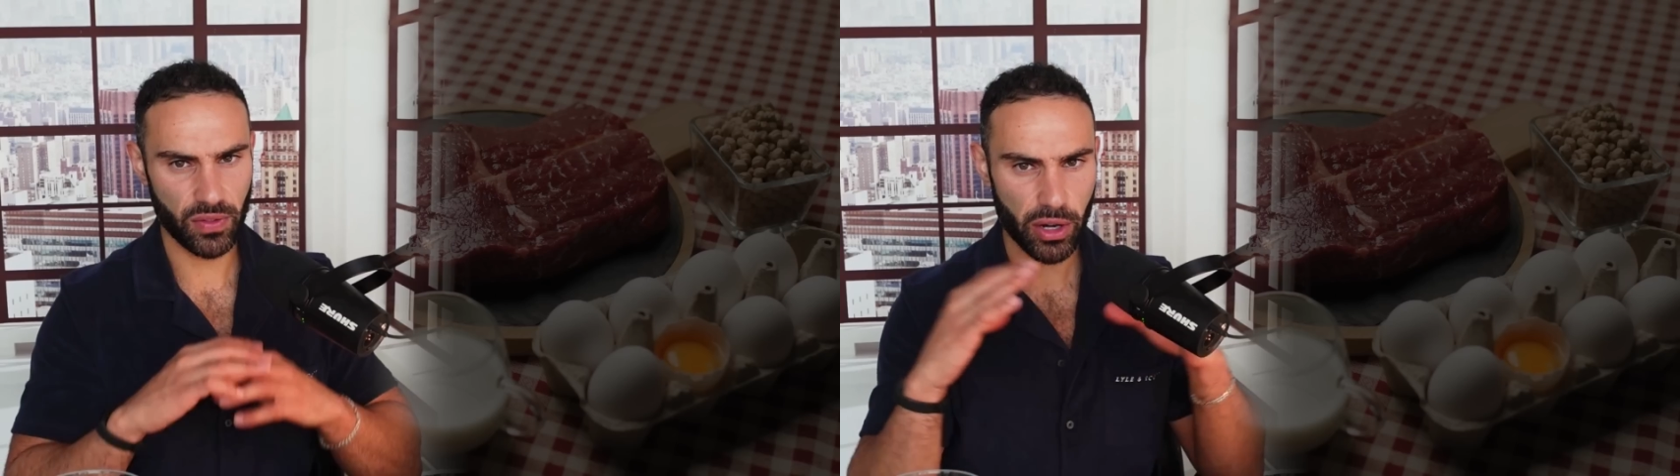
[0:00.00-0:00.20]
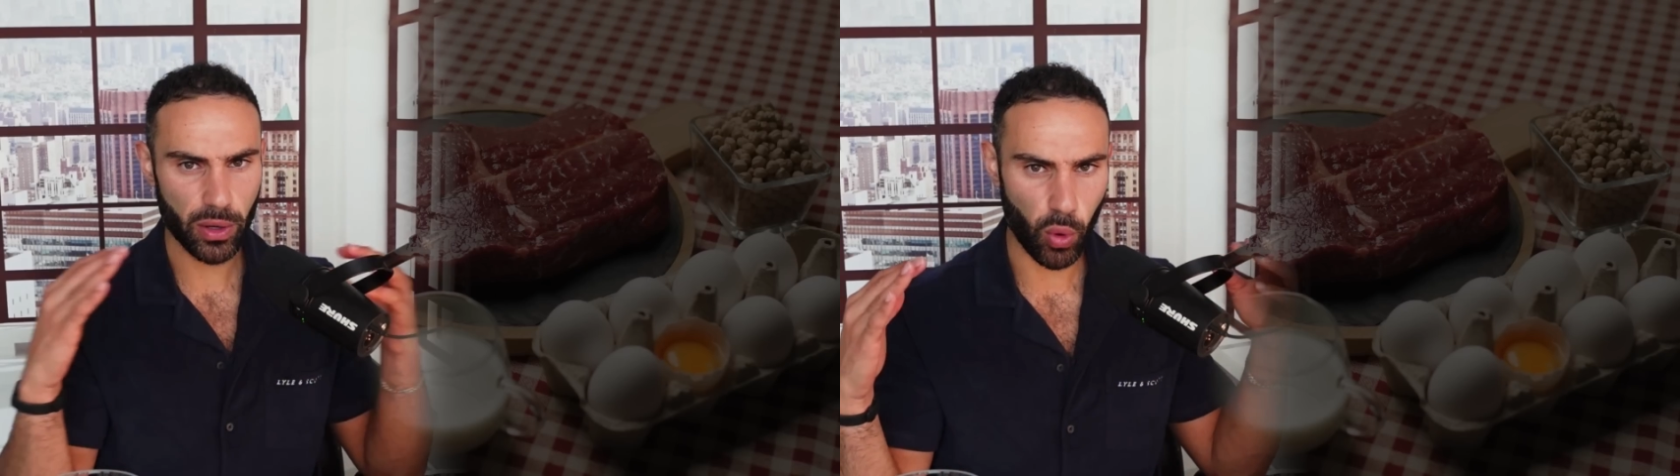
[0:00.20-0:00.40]
the
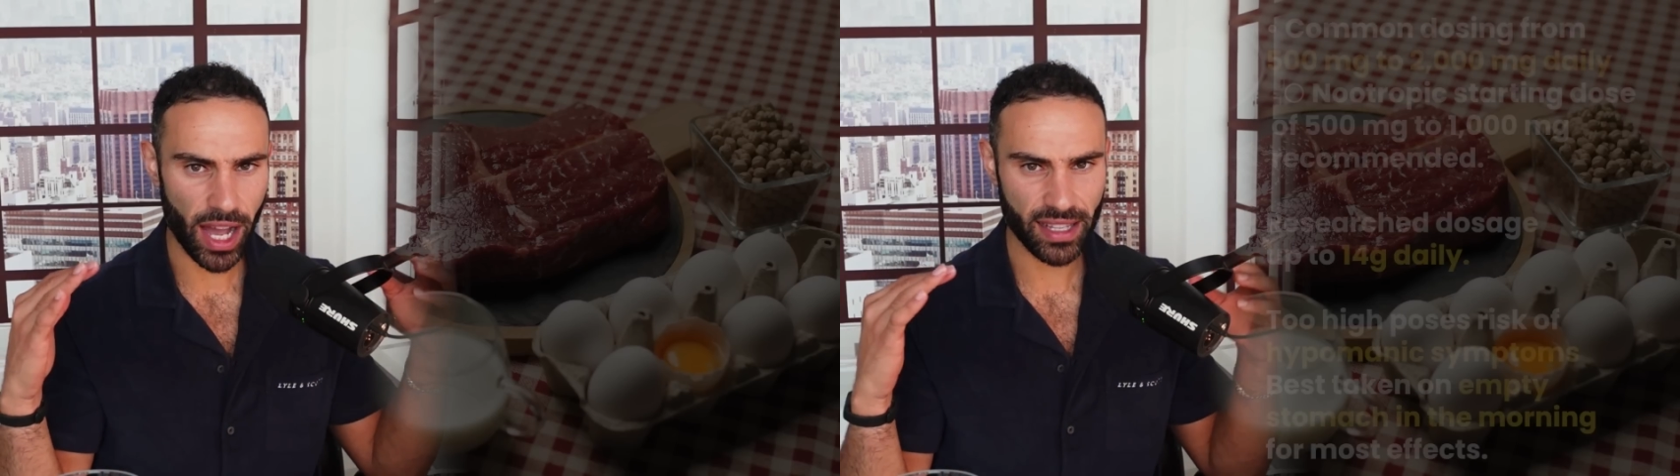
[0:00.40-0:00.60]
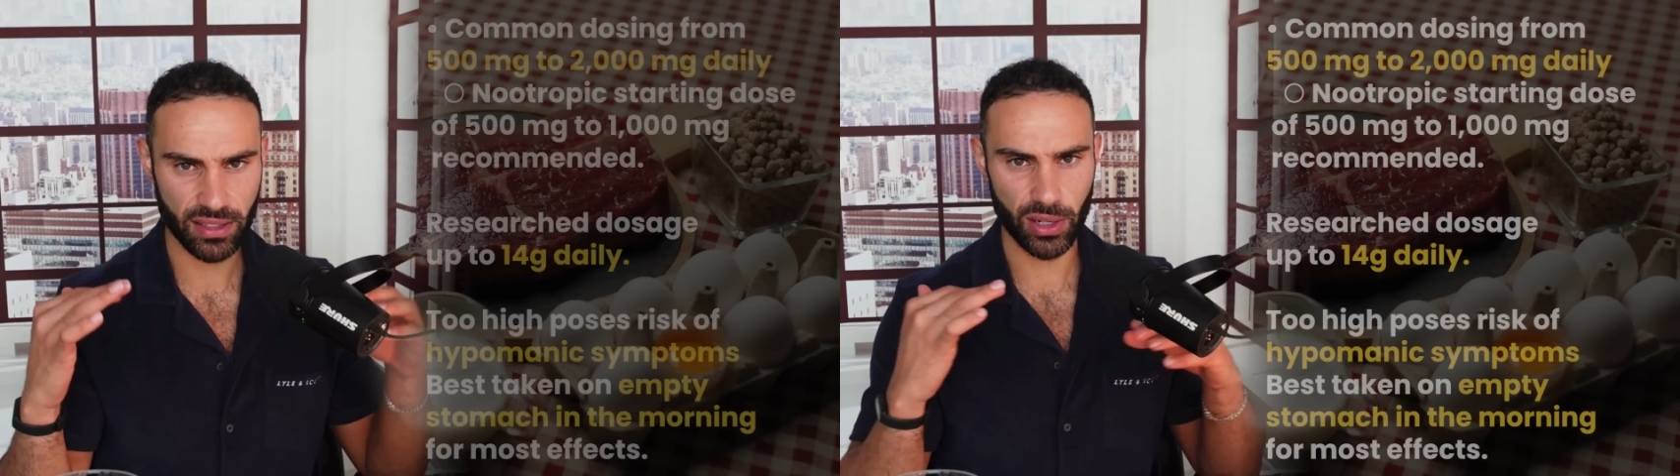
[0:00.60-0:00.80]
very
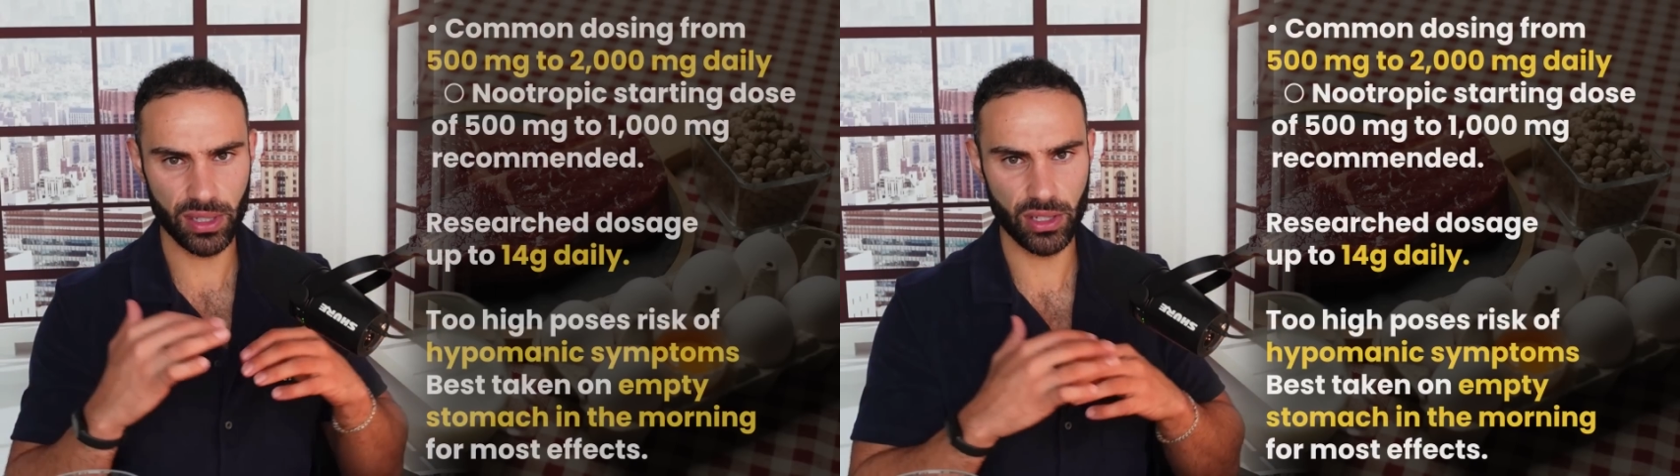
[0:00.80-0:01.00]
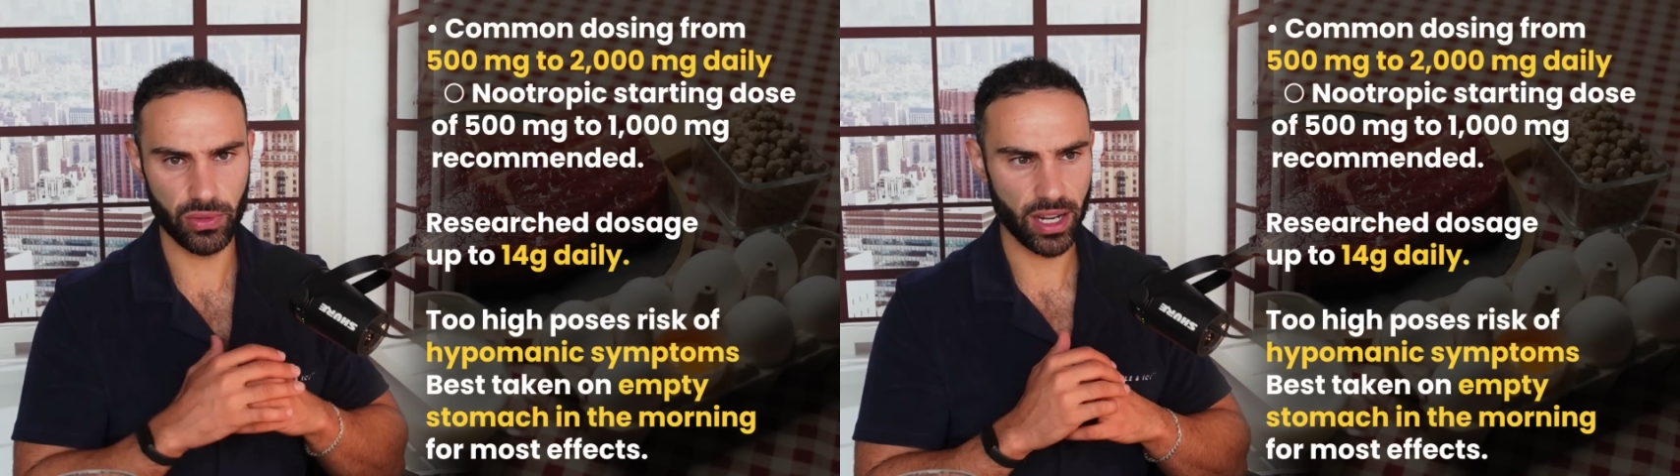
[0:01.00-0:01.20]
wide
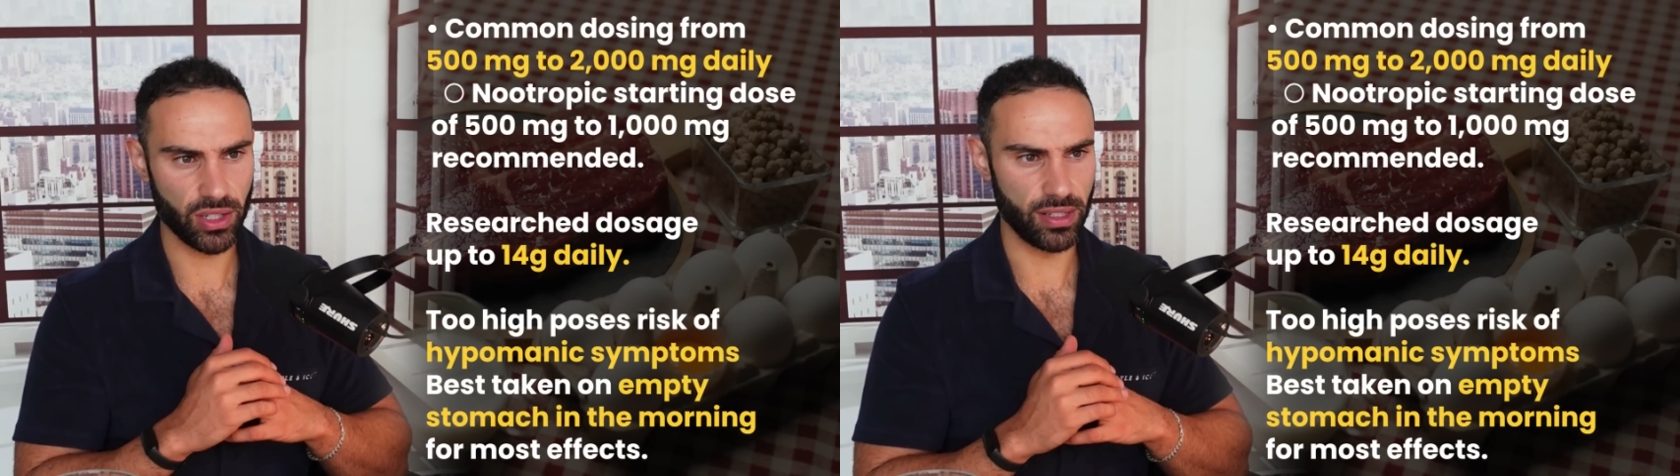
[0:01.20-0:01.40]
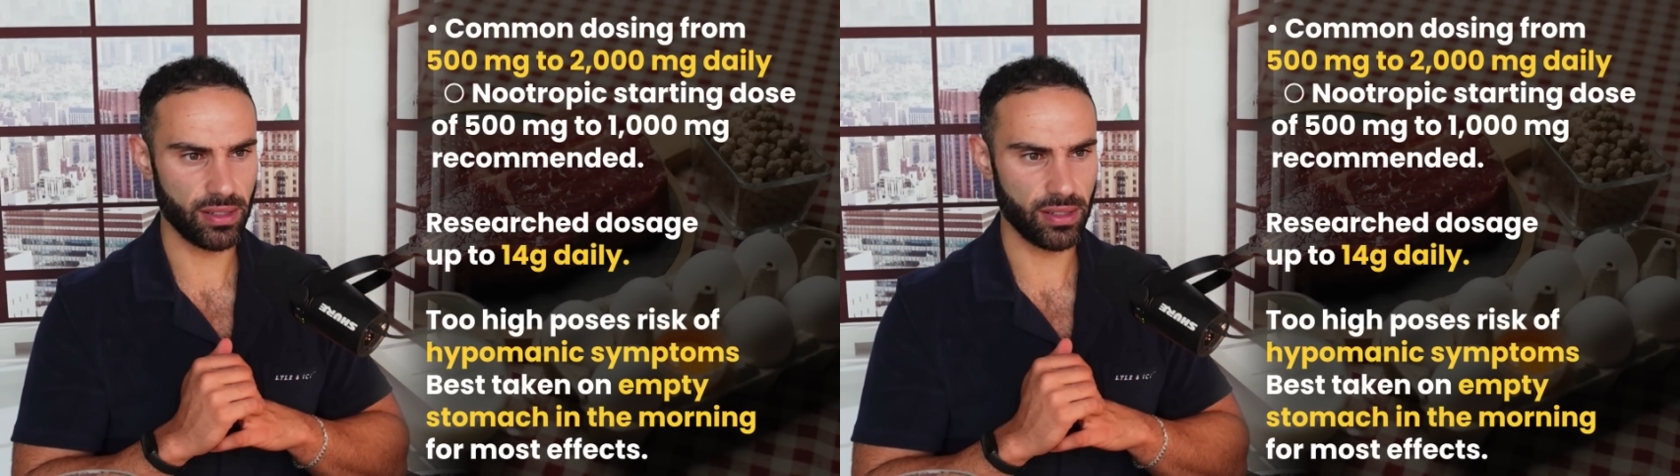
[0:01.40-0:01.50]
dosage ranges.